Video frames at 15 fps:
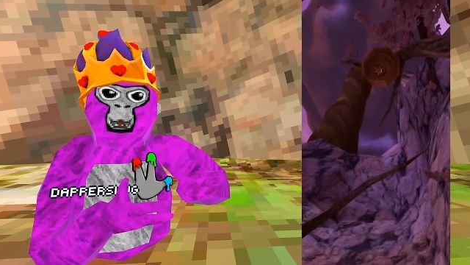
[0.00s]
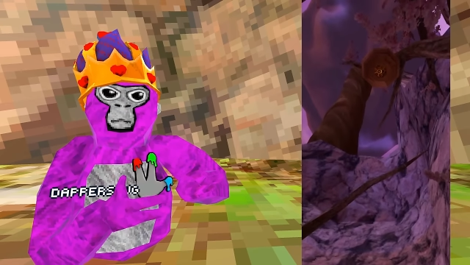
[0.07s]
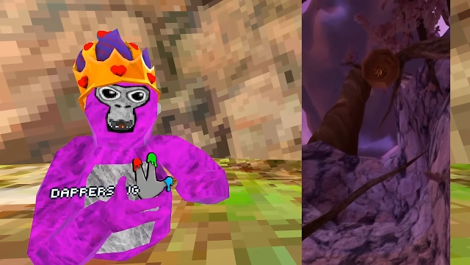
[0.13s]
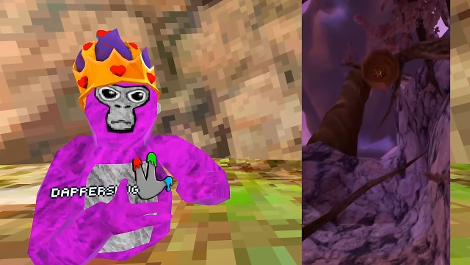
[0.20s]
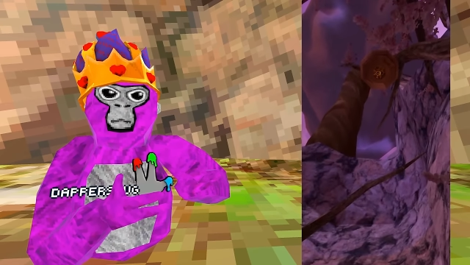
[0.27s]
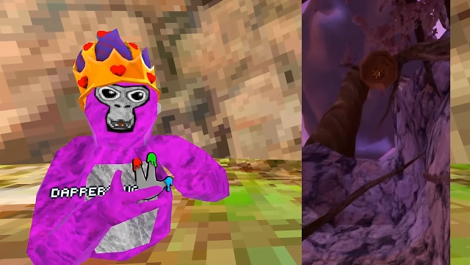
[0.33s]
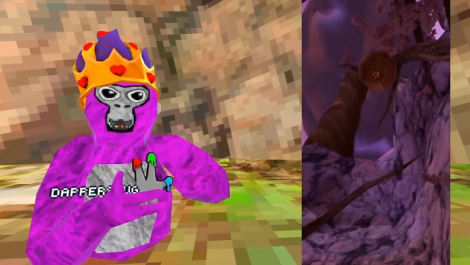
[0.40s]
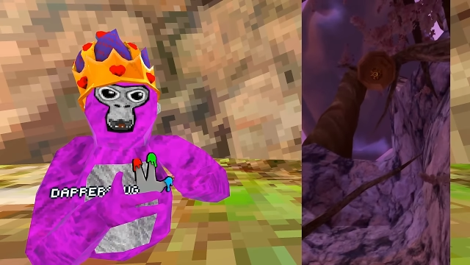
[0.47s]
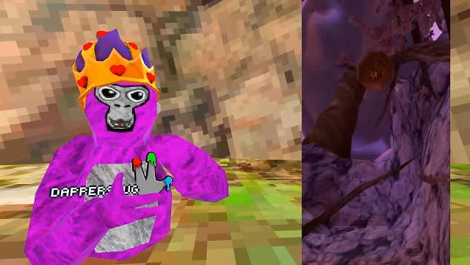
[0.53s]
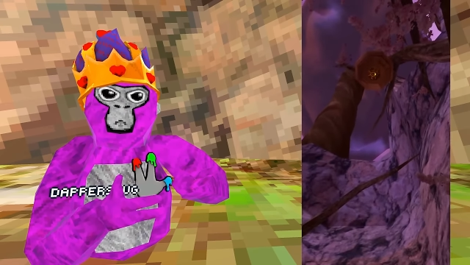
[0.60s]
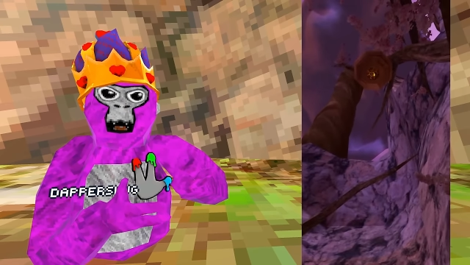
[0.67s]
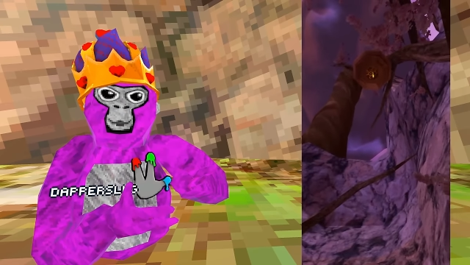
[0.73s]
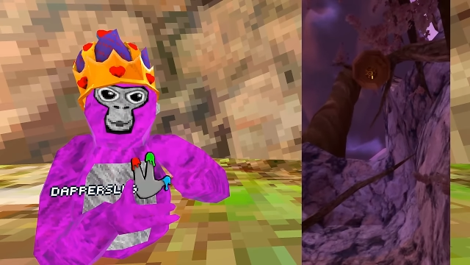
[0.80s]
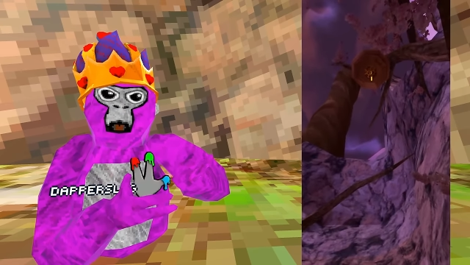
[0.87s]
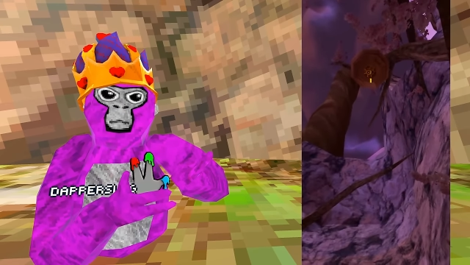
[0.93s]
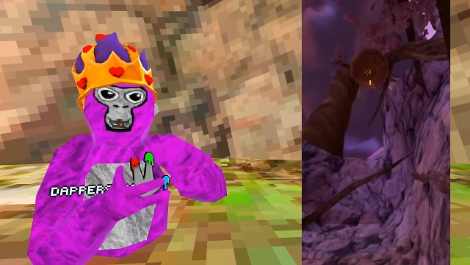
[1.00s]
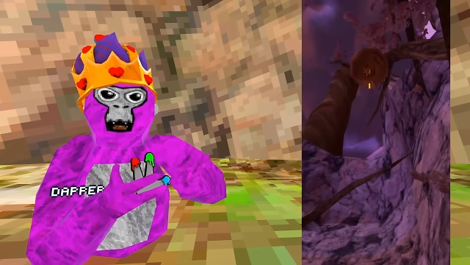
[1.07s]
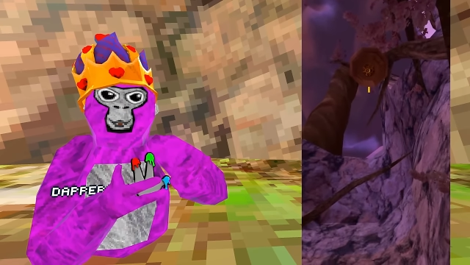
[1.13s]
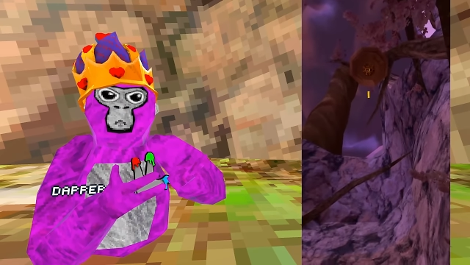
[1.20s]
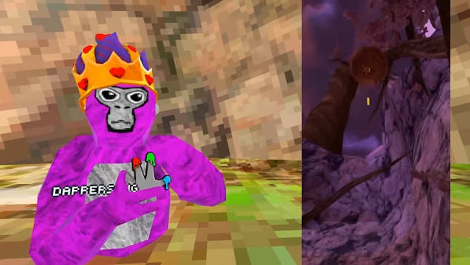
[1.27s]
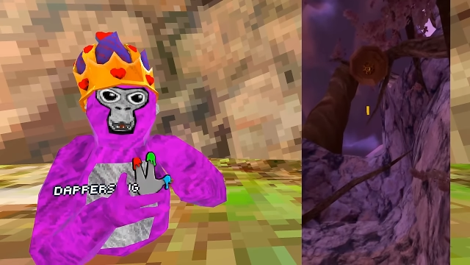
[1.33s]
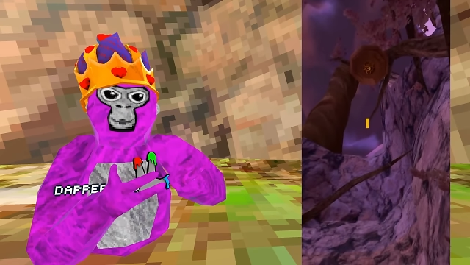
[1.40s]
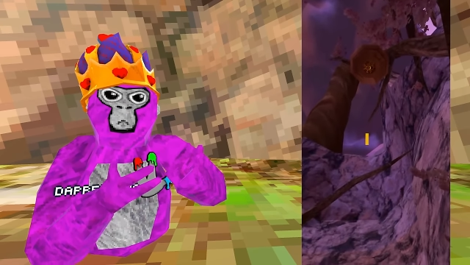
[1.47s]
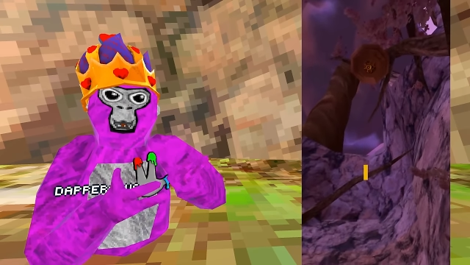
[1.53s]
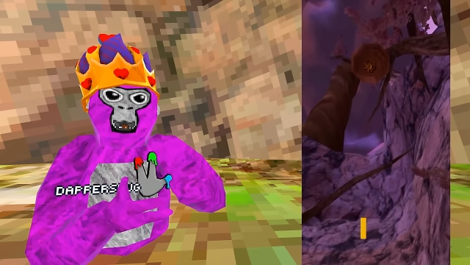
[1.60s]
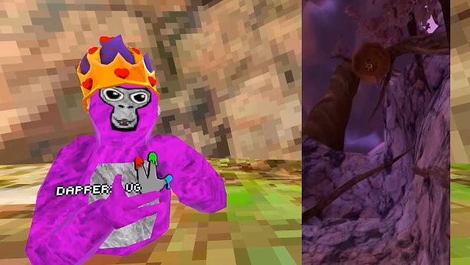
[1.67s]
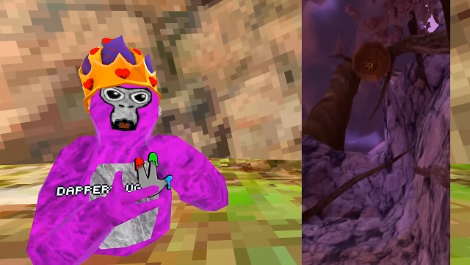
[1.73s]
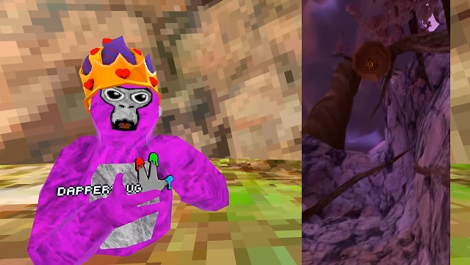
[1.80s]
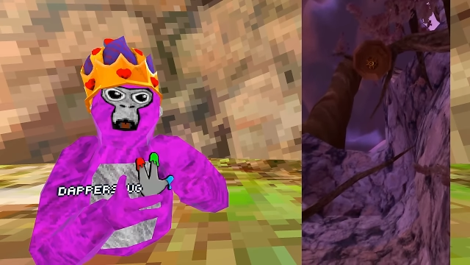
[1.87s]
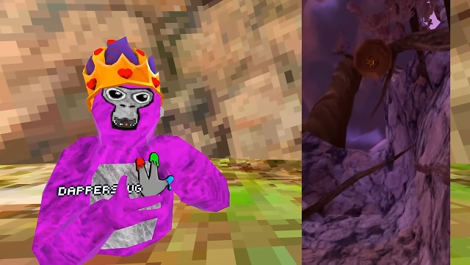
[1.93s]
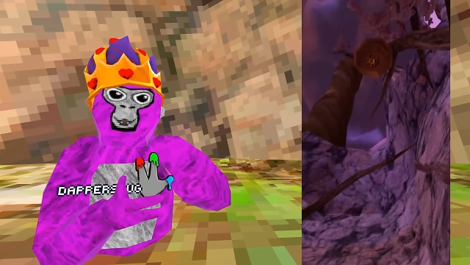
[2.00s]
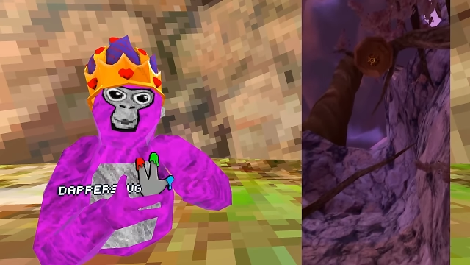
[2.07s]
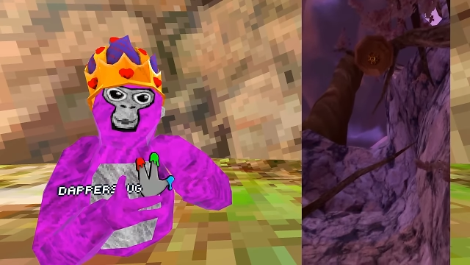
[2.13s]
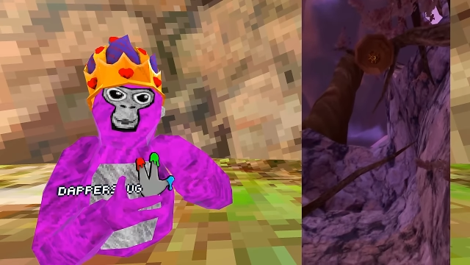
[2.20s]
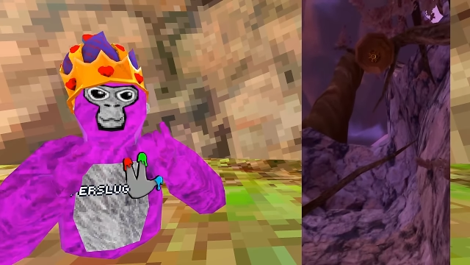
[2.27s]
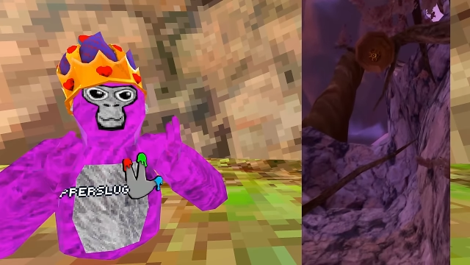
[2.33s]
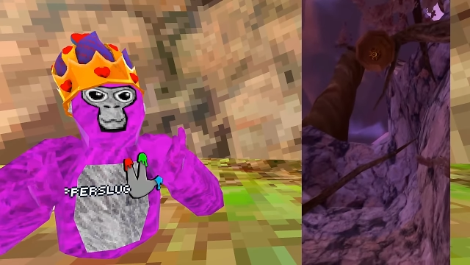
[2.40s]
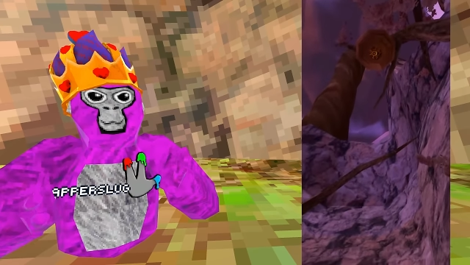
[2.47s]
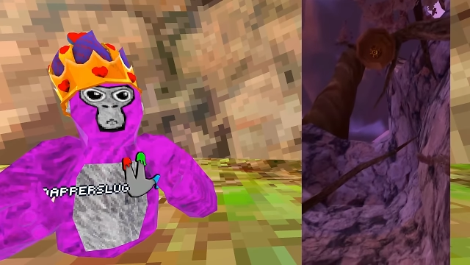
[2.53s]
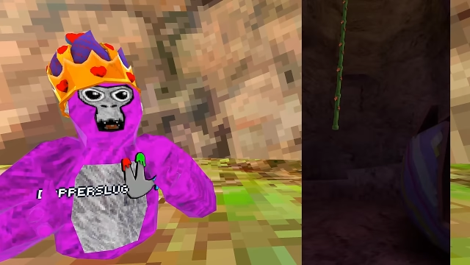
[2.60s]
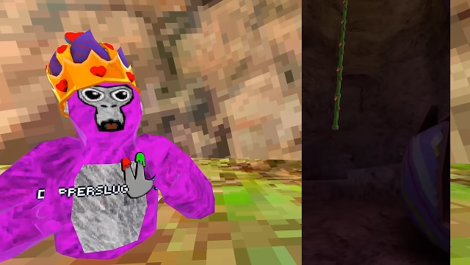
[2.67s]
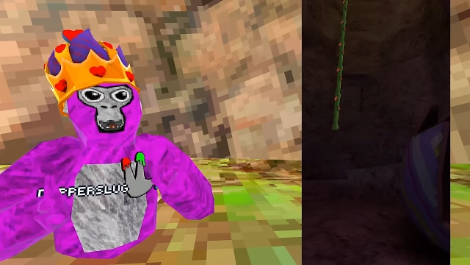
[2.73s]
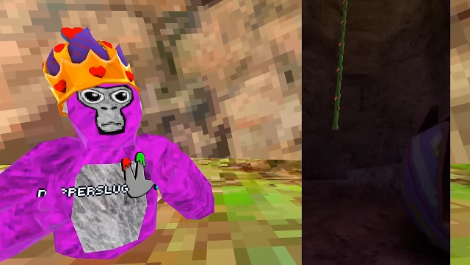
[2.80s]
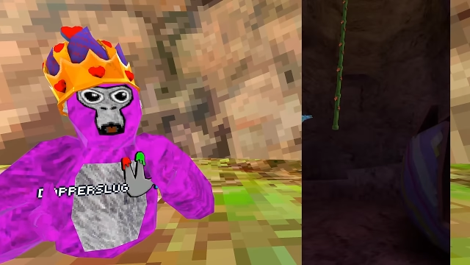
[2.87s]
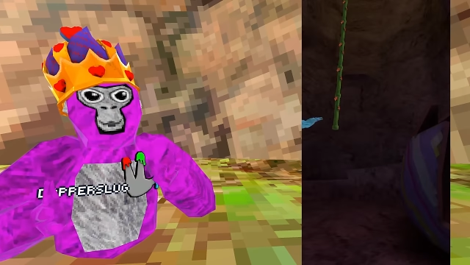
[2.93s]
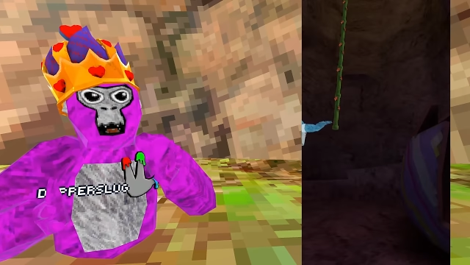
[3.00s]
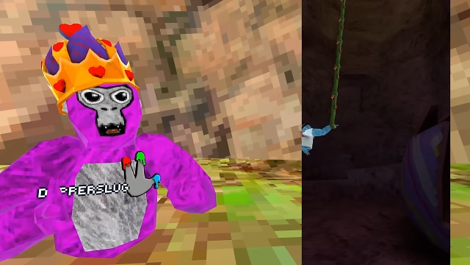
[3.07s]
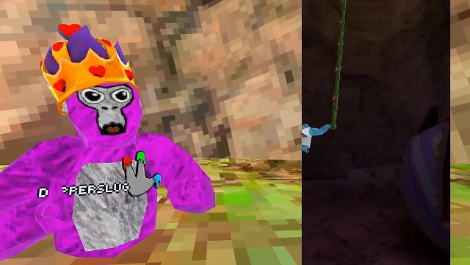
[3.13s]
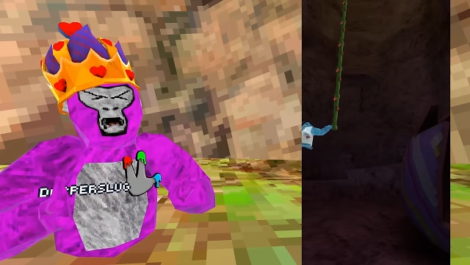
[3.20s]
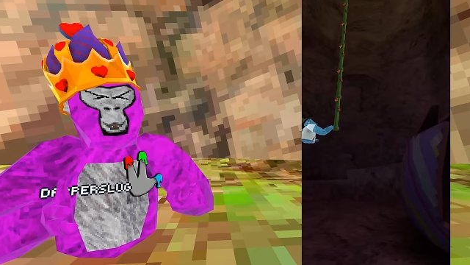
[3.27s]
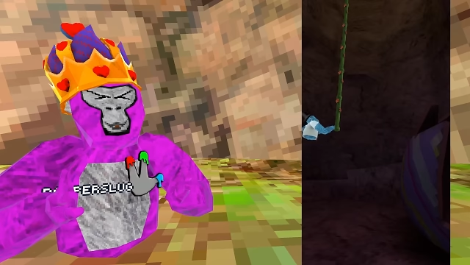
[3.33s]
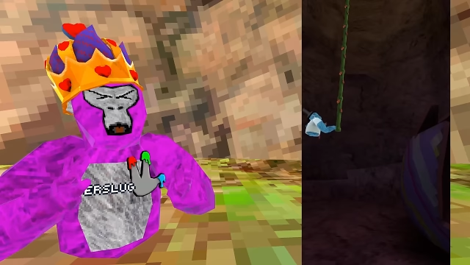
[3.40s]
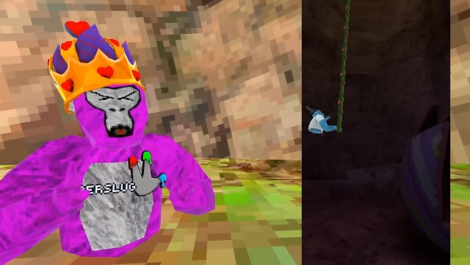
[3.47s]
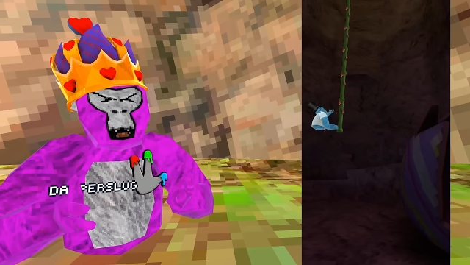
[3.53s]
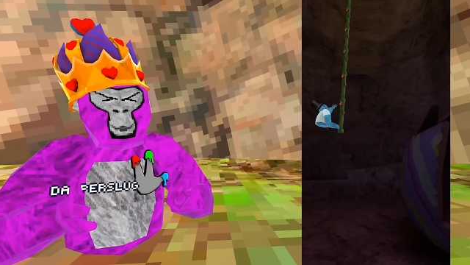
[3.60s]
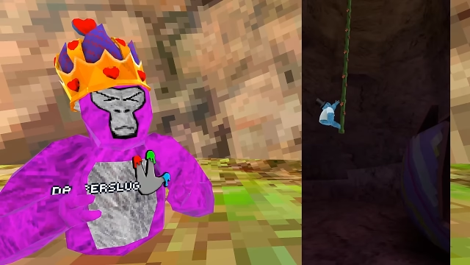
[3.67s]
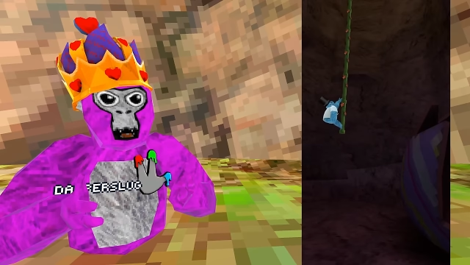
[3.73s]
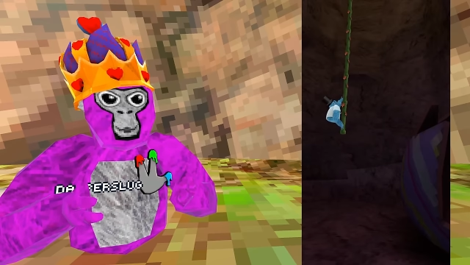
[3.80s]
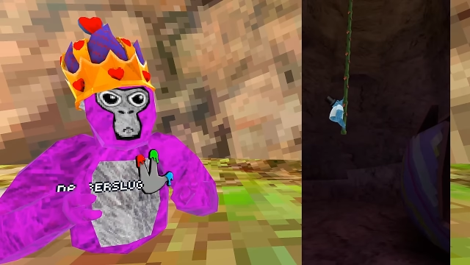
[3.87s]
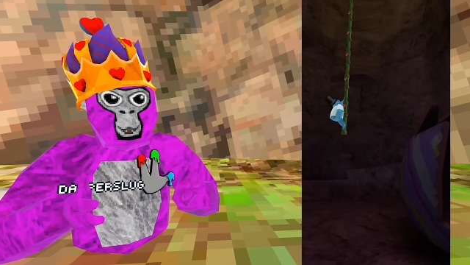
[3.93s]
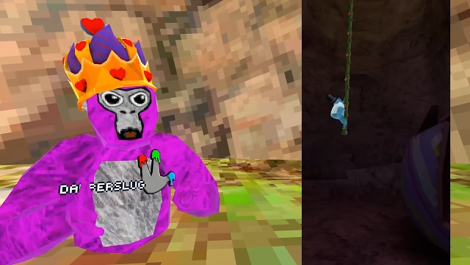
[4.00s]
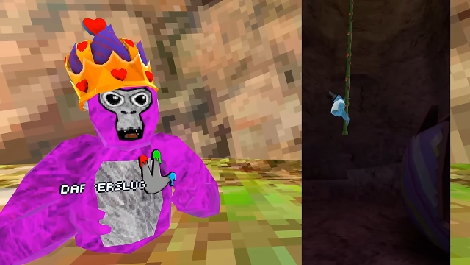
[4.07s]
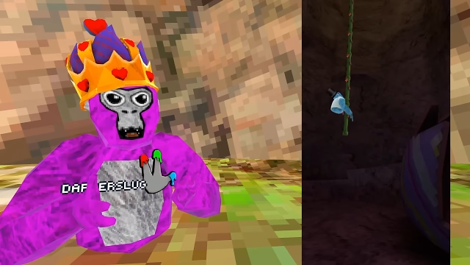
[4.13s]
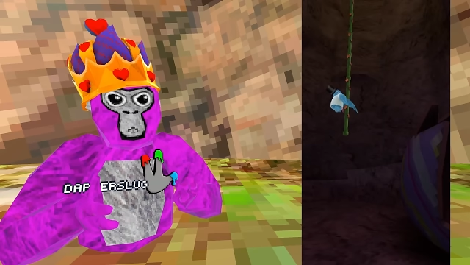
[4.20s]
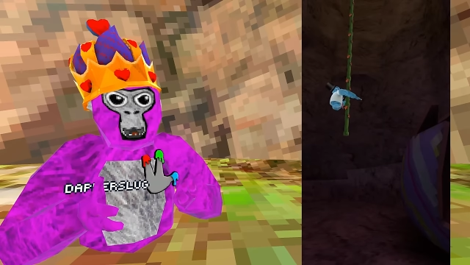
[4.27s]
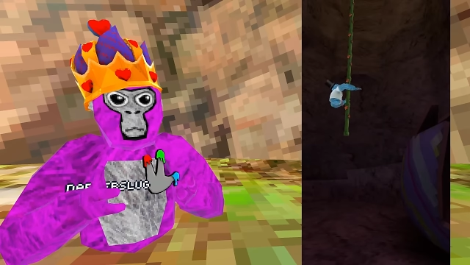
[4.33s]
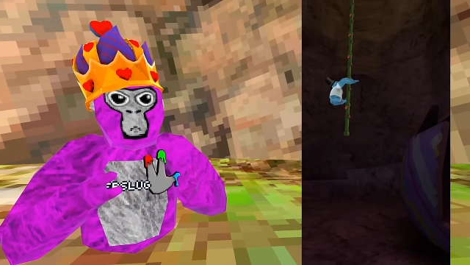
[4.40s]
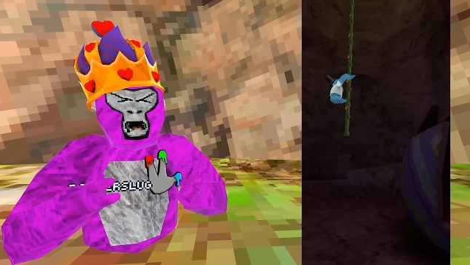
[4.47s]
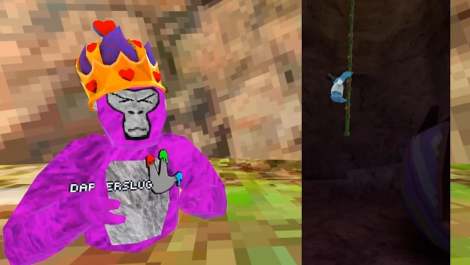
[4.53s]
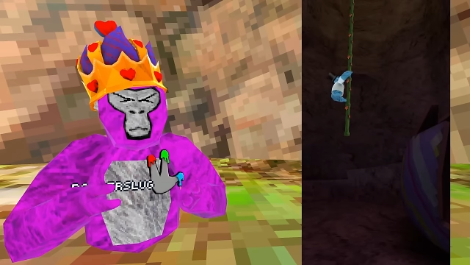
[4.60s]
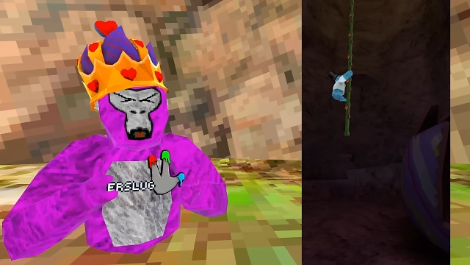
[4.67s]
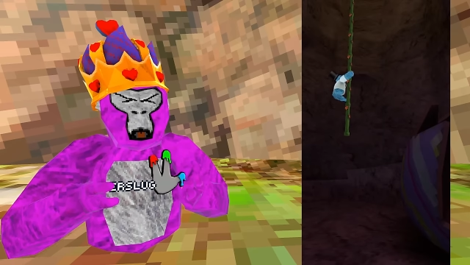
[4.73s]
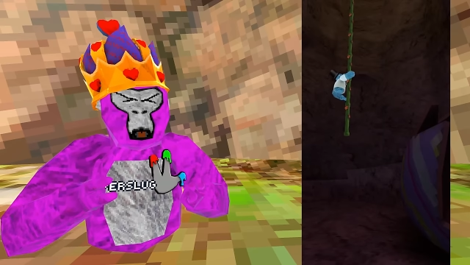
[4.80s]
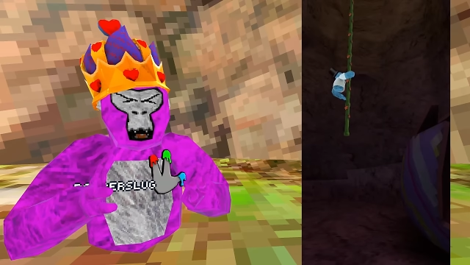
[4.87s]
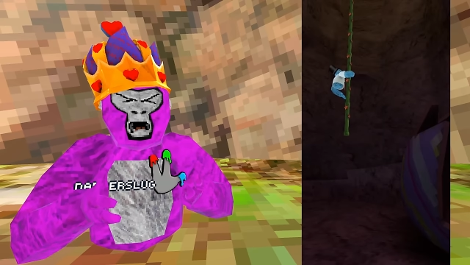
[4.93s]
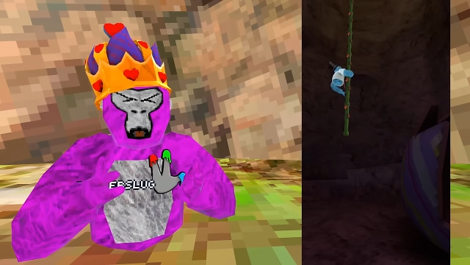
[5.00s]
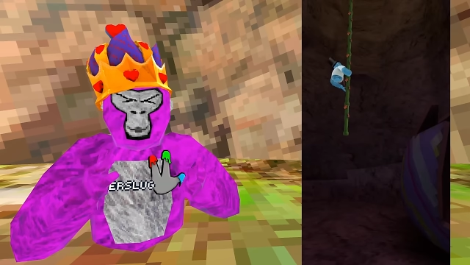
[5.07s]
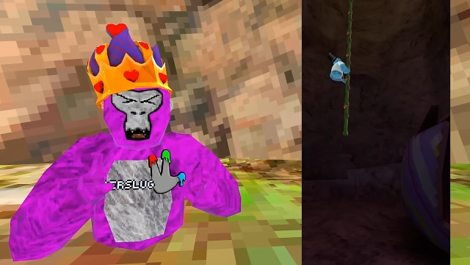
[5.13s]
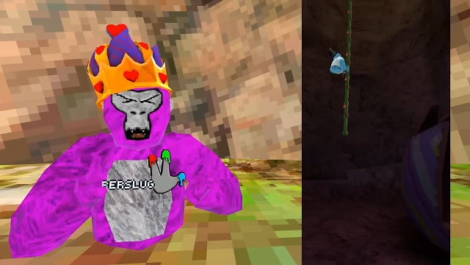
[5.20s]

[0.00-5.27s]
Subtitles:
No face is visible, so there are no lips to read.